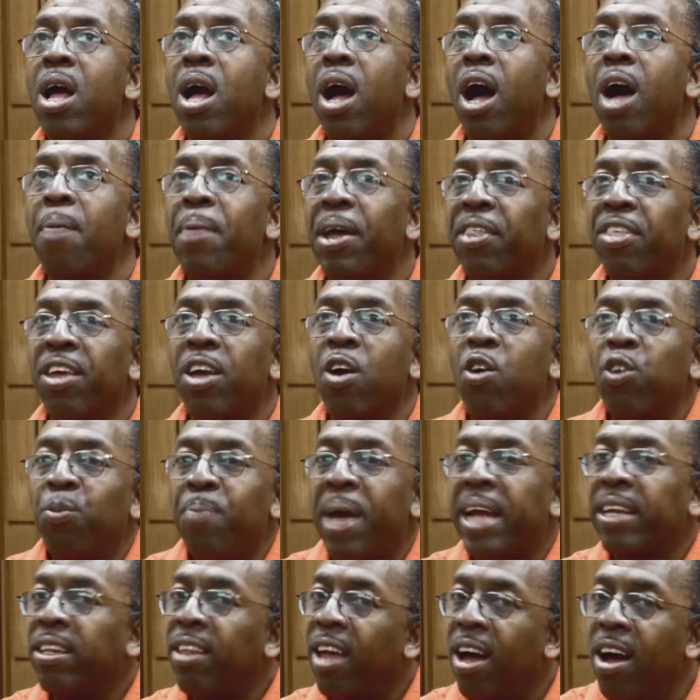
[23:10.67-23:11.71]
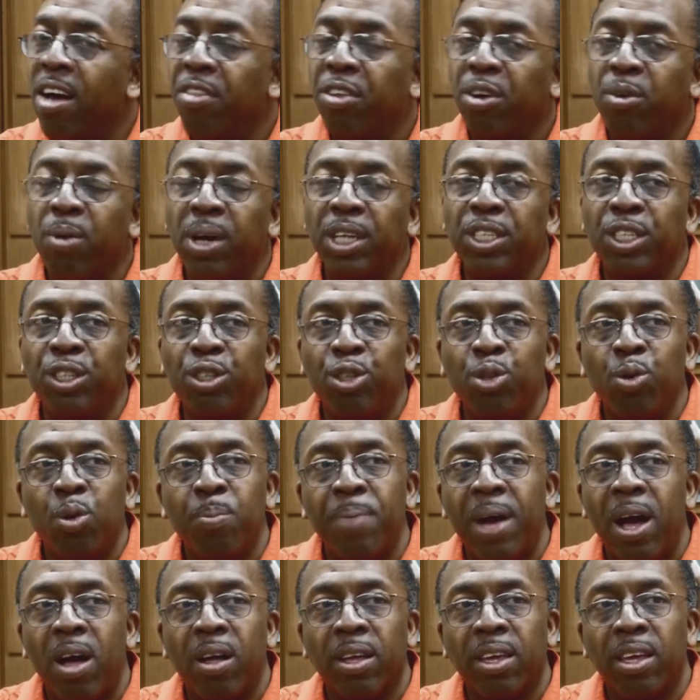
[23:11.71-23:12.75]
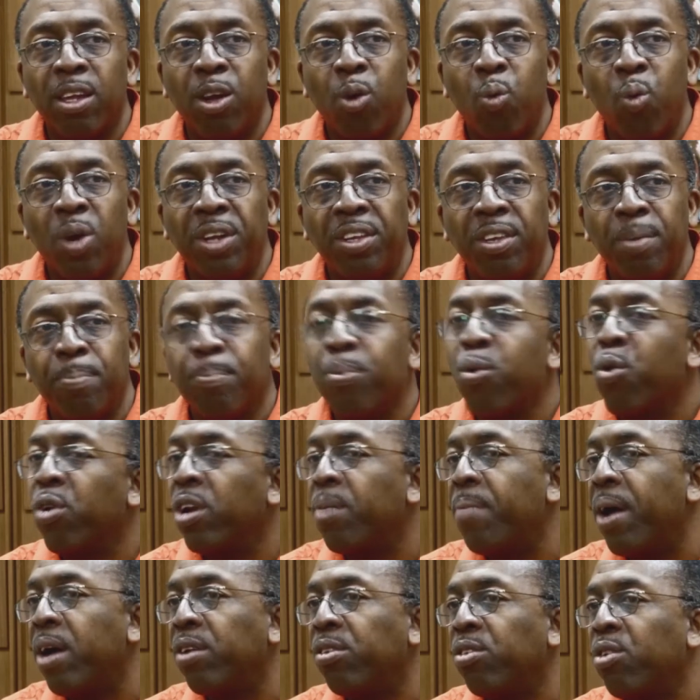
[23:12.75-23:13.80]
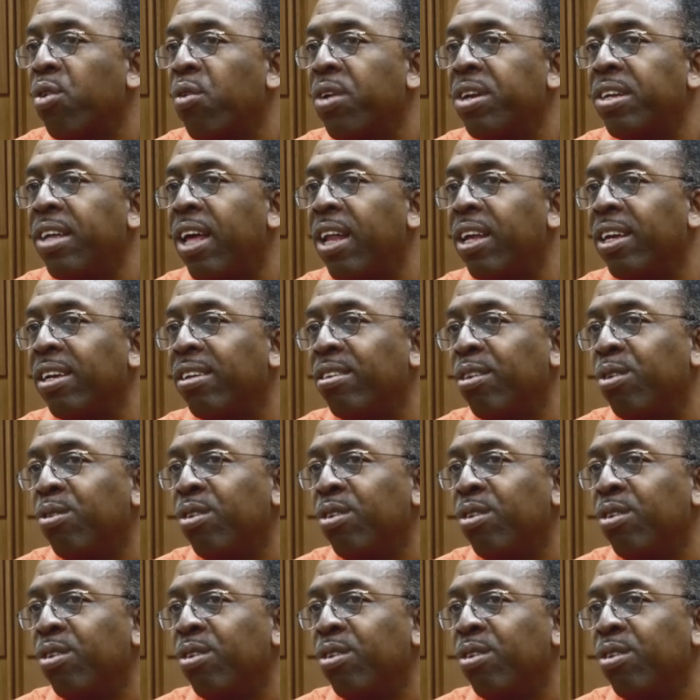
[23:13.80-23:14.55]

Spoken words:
I think goes back to that other question too about what's important about storytelling, is